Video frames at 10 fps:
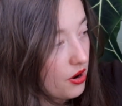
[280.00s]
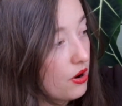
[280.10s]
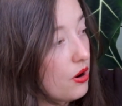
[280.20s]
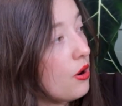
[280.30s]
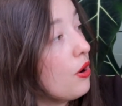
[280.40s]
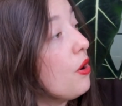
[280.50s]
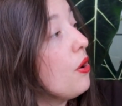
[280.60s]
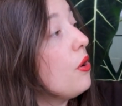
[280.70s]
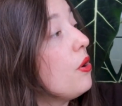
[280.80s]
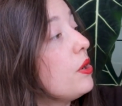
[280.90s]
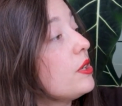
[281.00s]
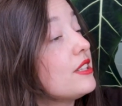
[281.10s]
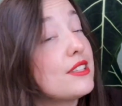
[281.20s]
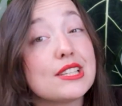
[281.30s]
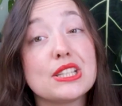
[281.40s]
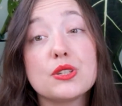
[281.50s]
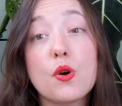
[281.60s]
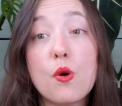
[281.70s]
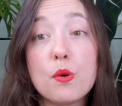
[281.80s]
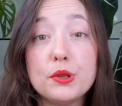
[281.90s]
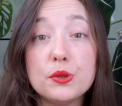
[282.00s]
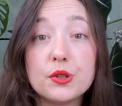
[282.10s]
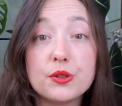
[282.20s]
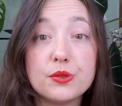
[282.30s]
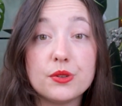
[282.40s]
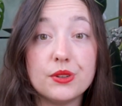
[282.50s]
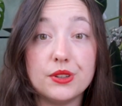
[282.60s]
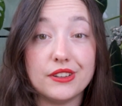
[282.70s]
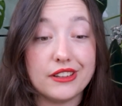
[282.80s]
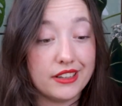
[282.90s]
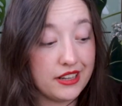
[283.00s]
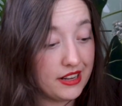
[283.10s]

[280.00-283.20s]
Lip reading: Oh, it's so beautiful.